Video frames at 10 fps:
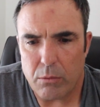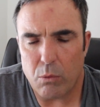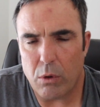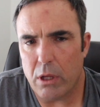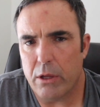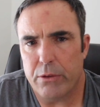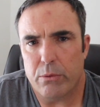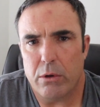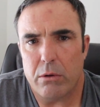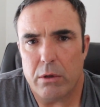while on the
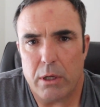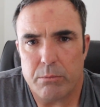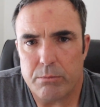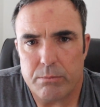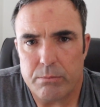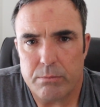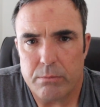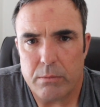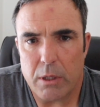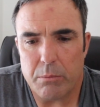road, I'm
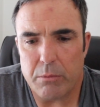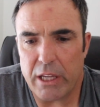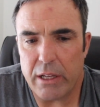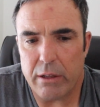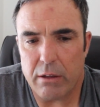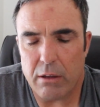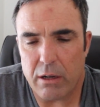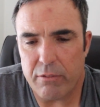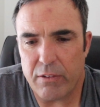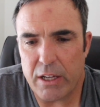eating a
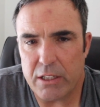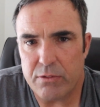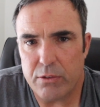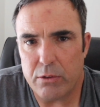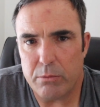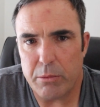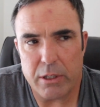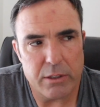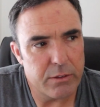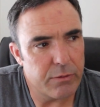lot of fast food,
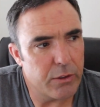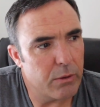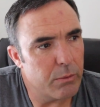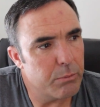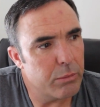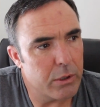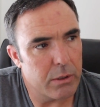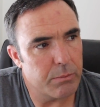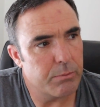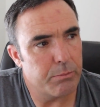because if you put
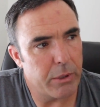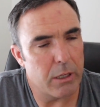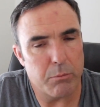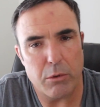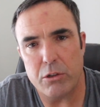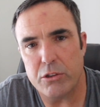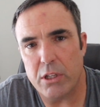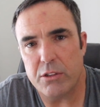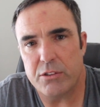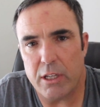a peanut butter and
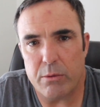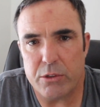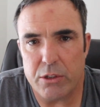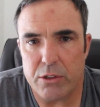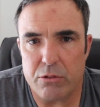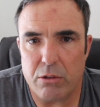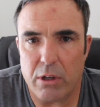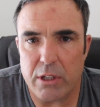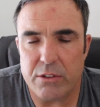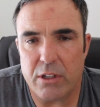jelly sandwich in the
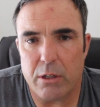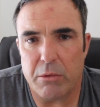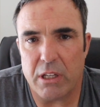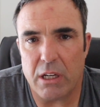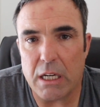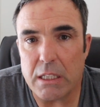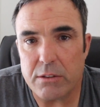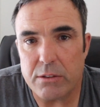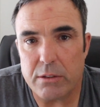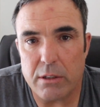truck, it's going to be
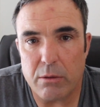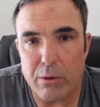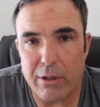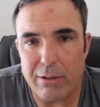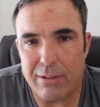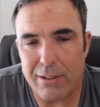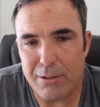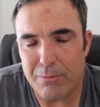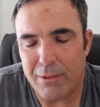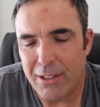ice in the winter
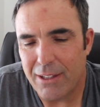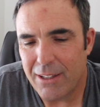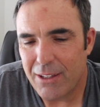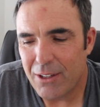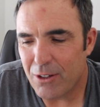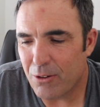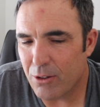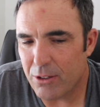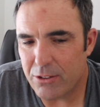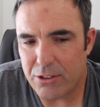time,
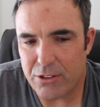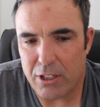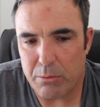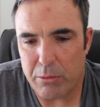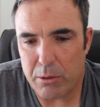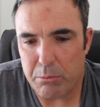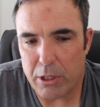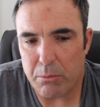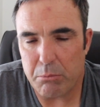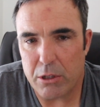or it's just going to be a
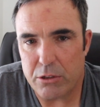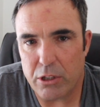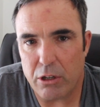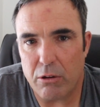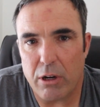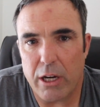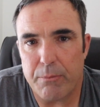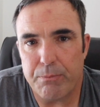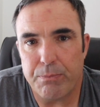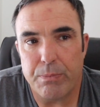big mush of crap